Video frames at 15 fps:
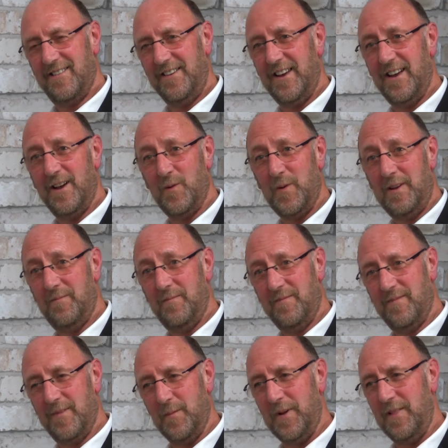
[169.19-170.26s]
Yeah, we.
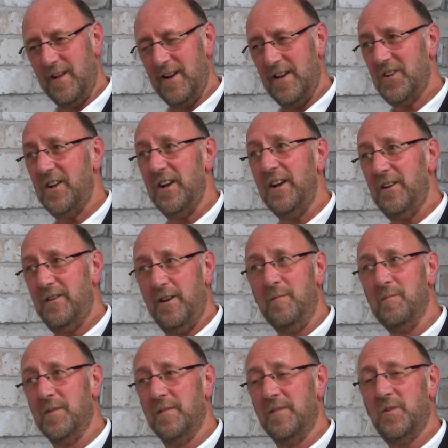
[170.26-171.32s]
I mean, the last
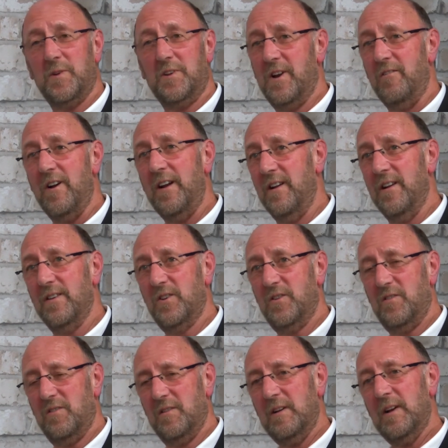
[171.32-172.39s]
eighteen months was horrendous.